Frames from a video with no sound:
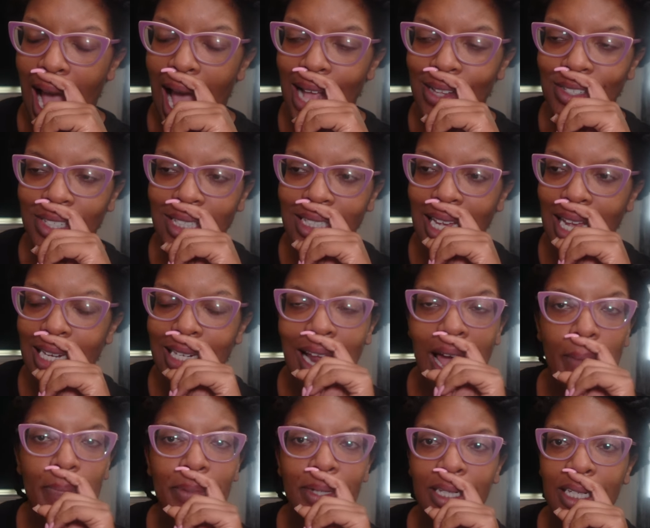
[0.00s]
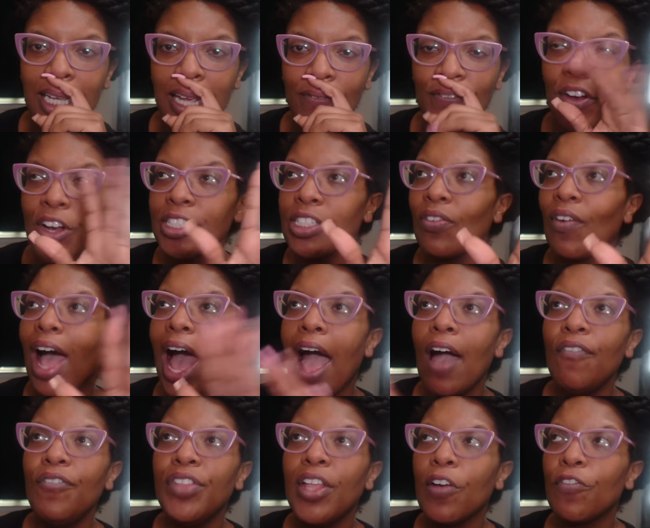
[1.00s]
I just cannot believe. First of all,
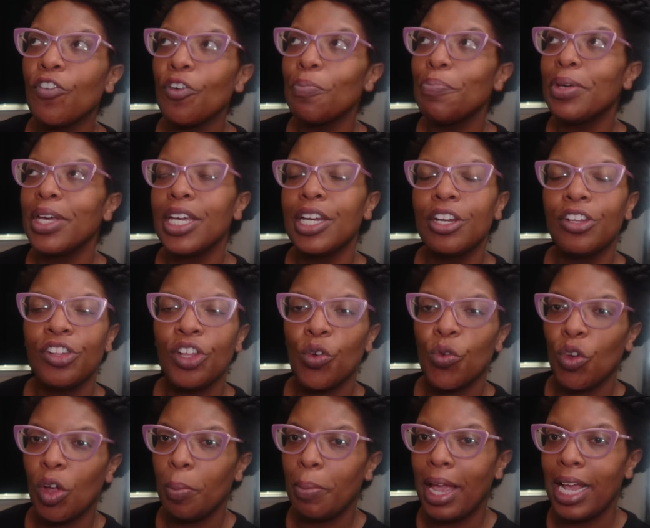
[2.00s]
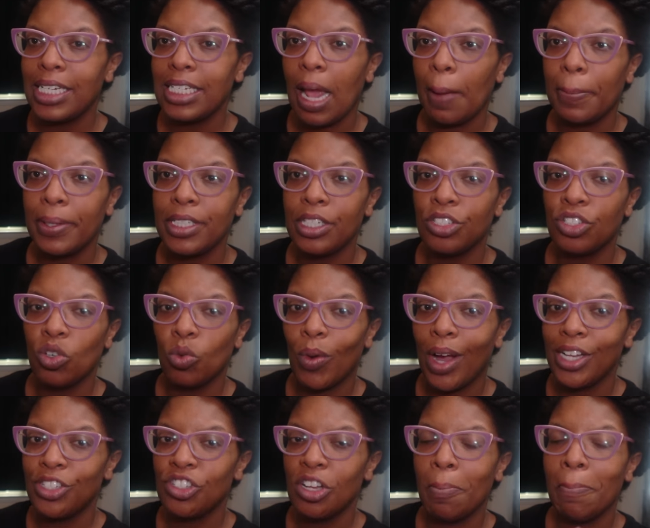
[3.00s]
I've never been in a roommate type of
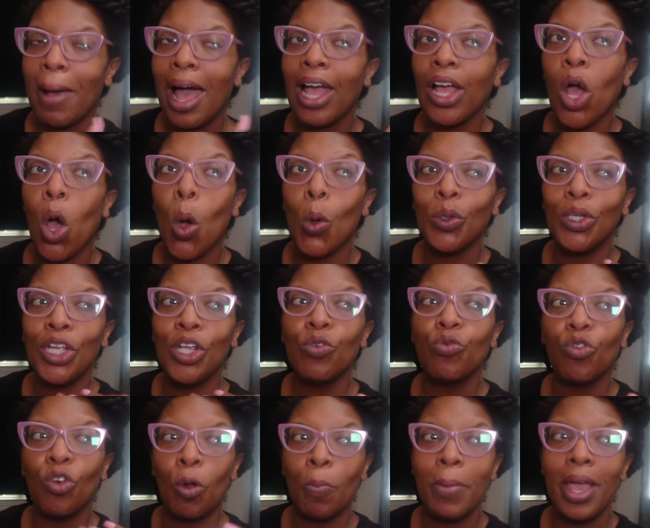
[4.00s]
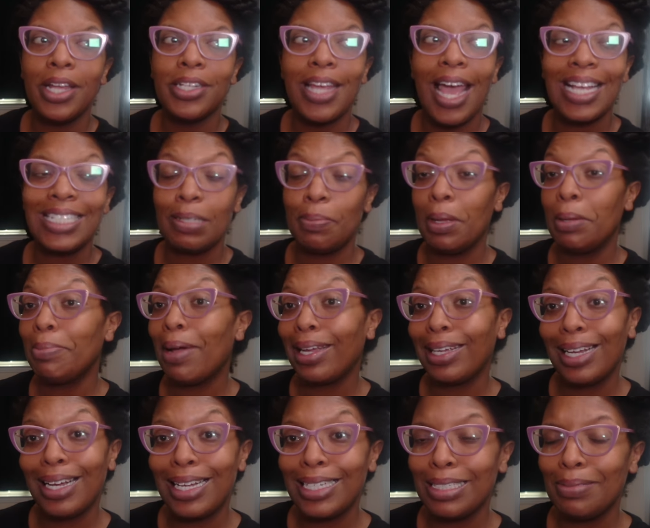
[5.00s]
situation. My only roommate has been my
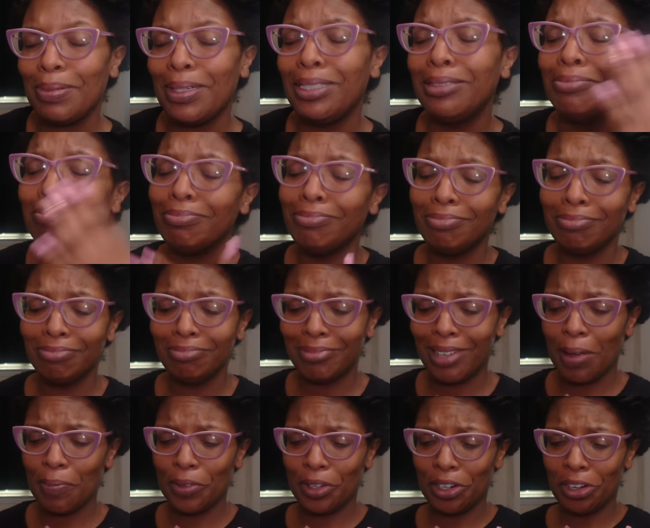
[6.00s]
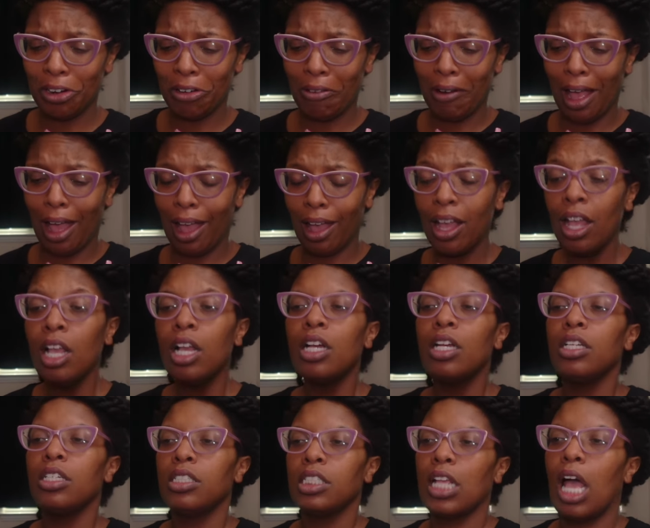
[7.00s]
husband. I'm gonna cry.
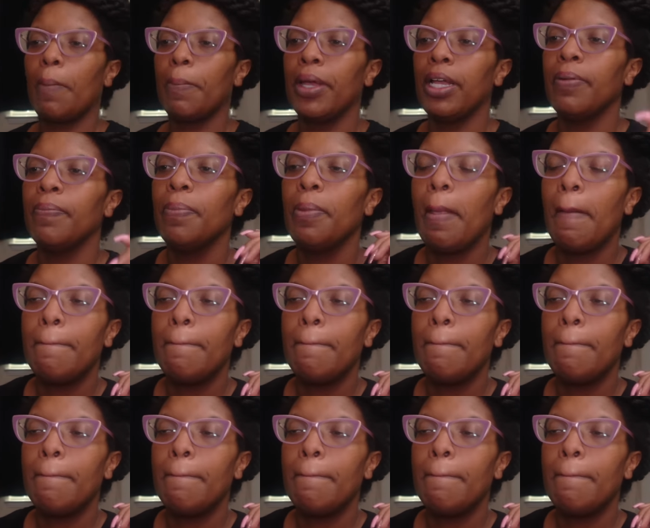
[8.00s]
Stop it.